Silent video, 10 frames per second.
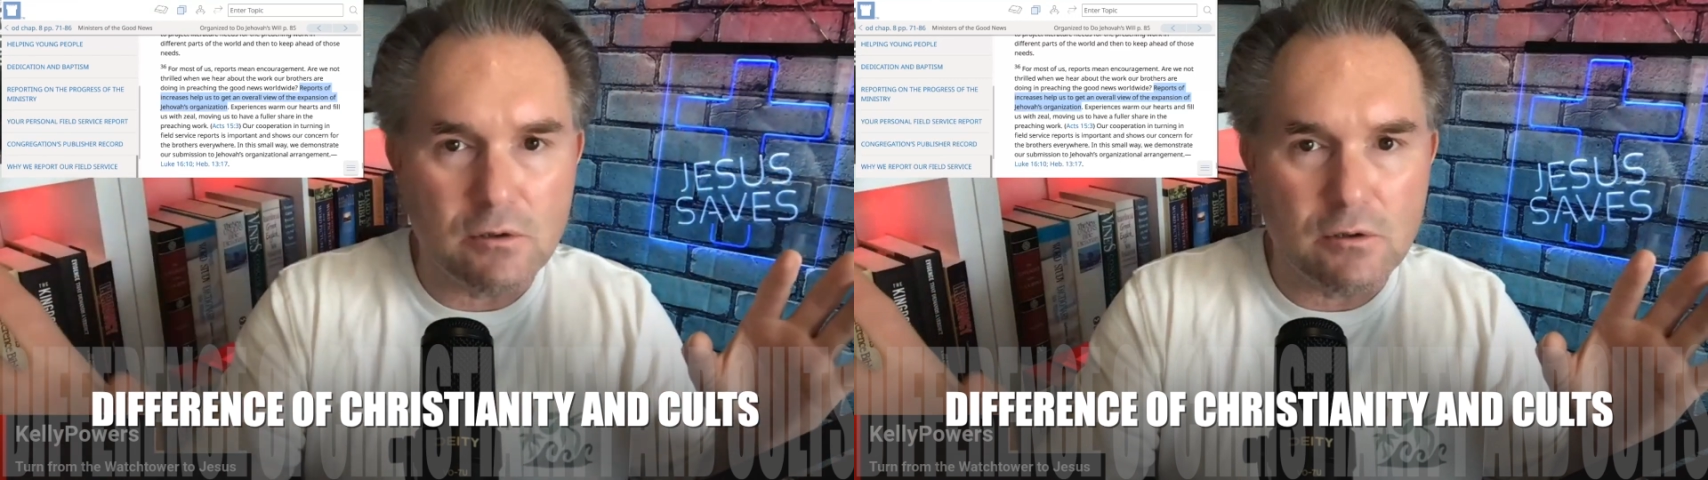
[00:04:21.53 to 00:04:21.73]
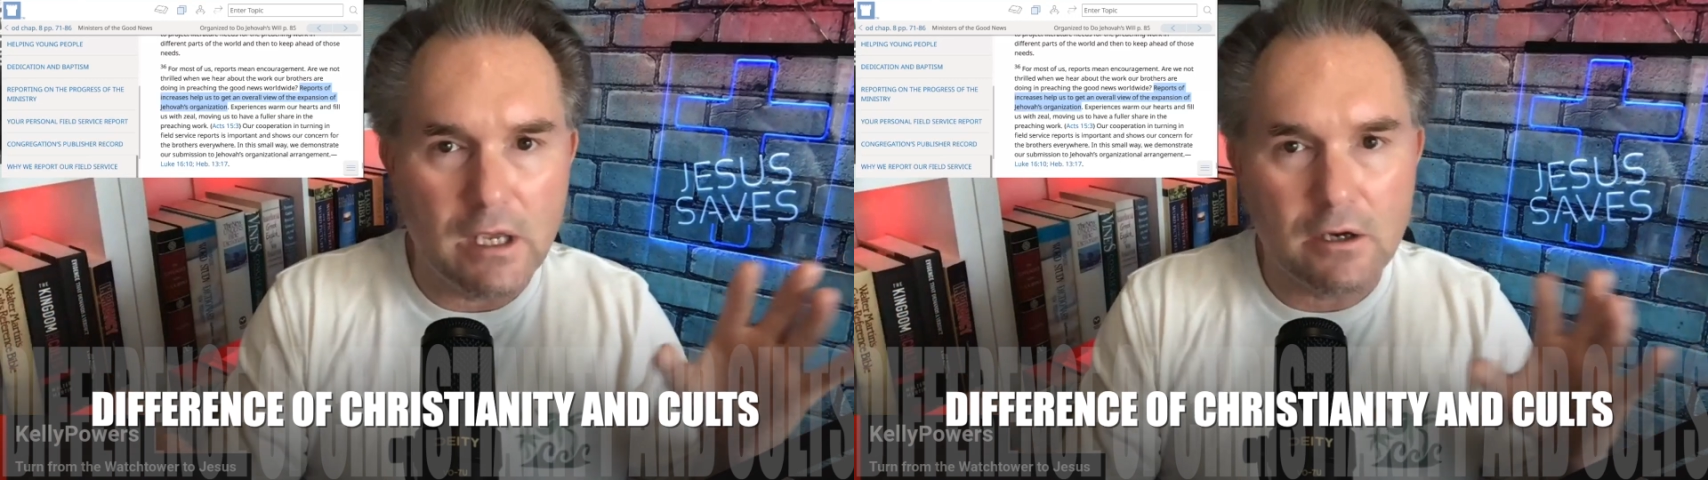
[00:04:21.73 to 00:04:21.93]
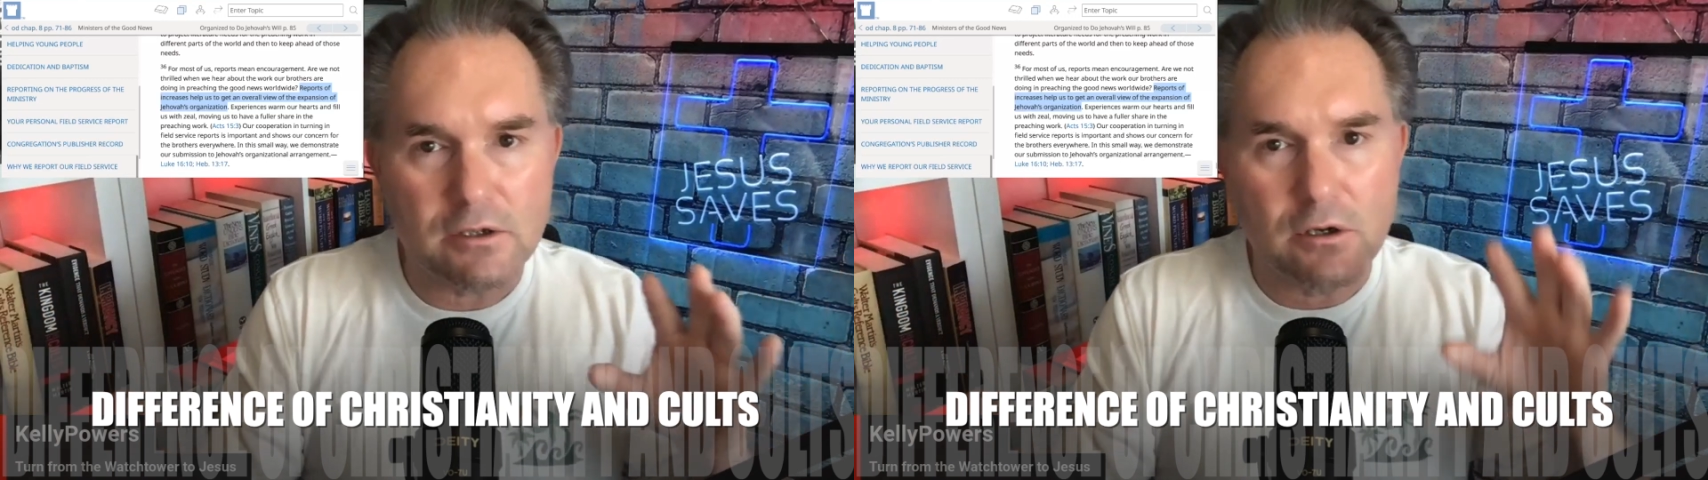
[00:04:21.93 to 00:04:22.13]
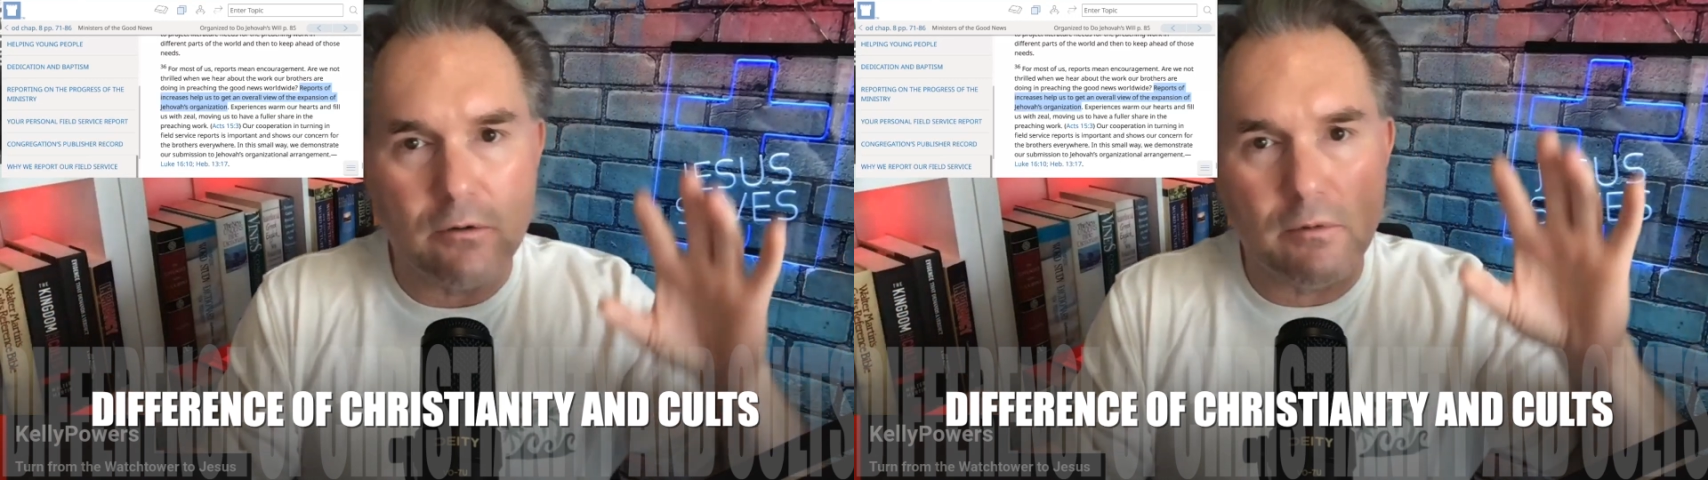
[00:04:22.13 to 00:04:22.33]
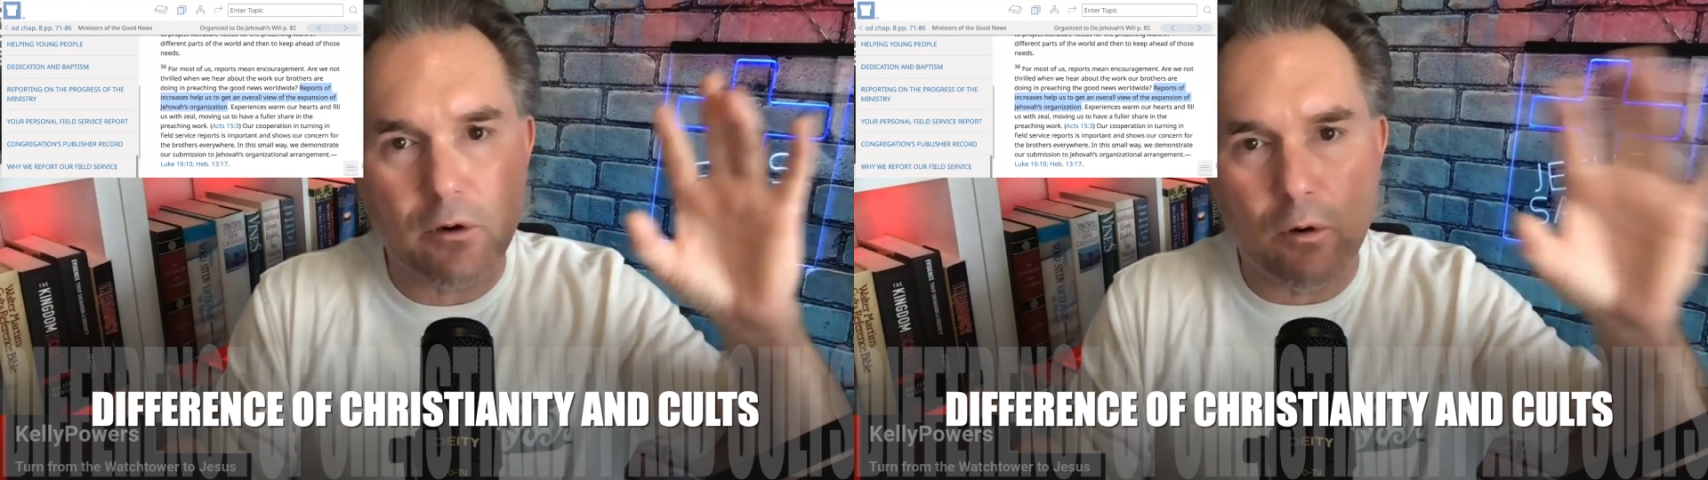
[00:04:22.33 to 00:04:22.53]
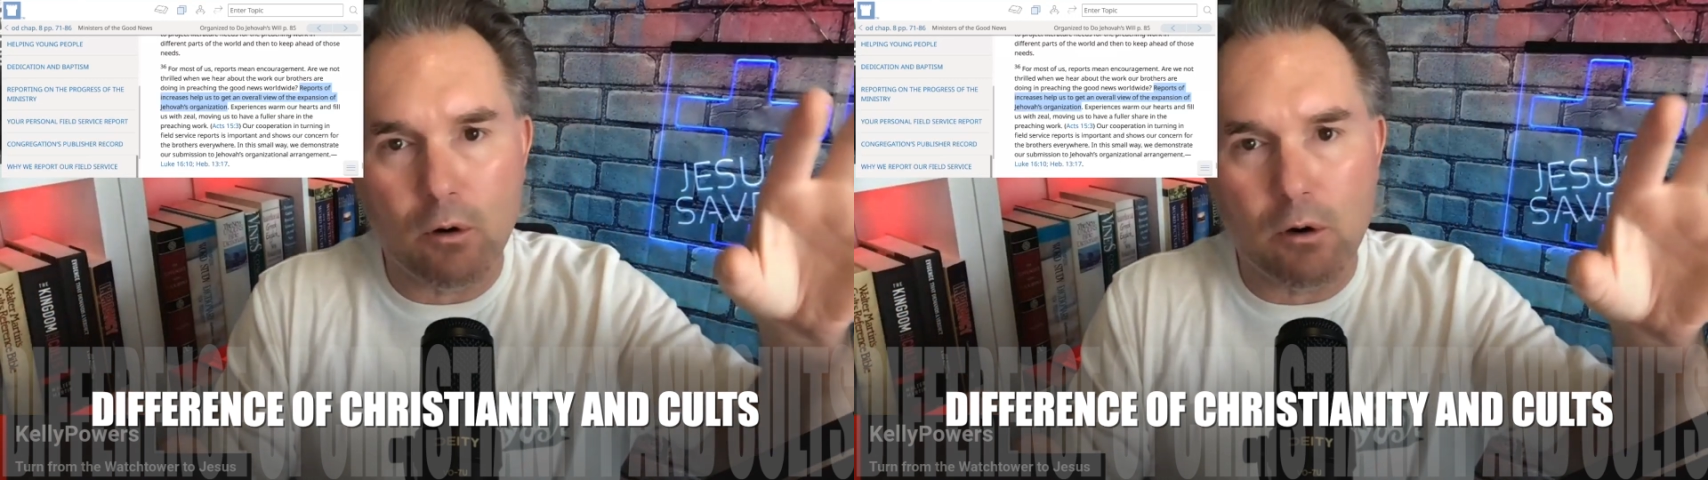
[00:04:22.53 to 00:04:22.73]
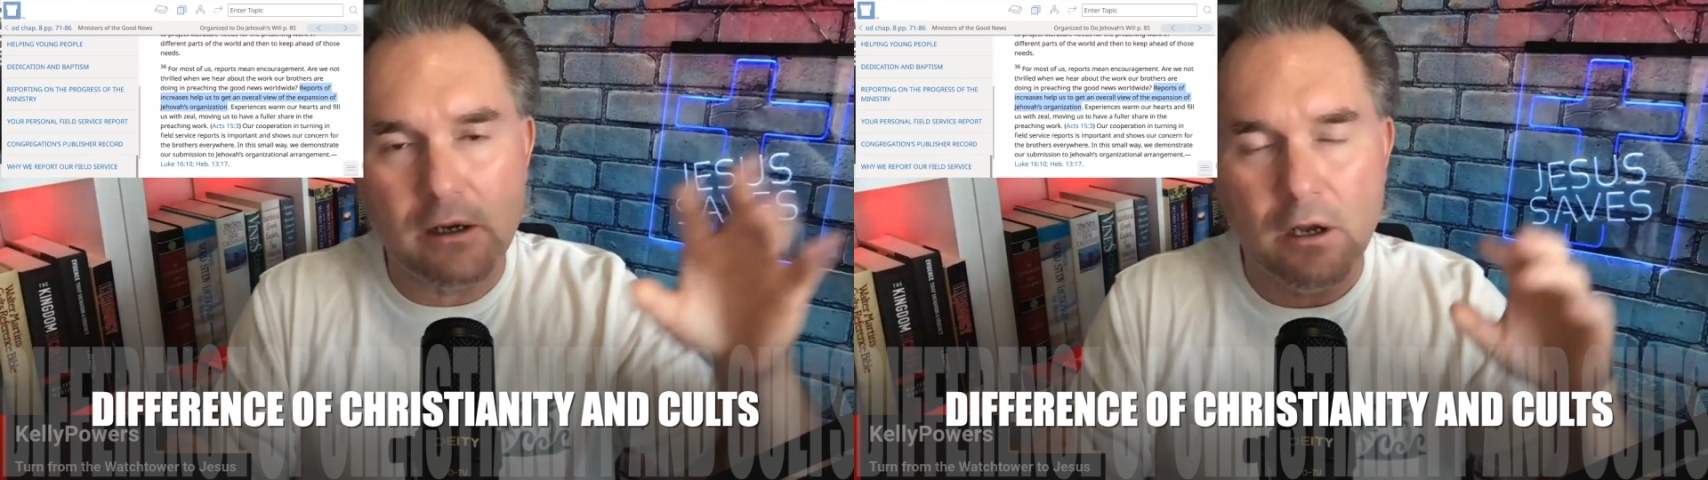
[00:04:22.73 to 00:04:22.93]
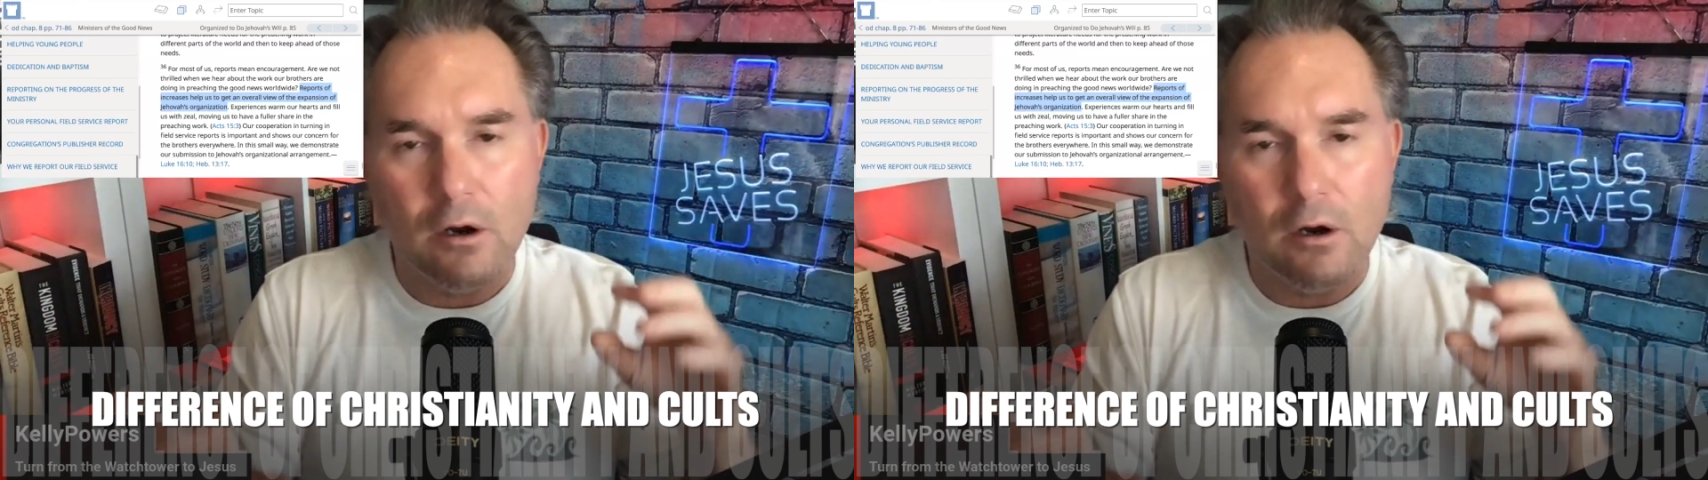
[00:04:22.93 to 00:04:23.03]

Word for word: week or certain recording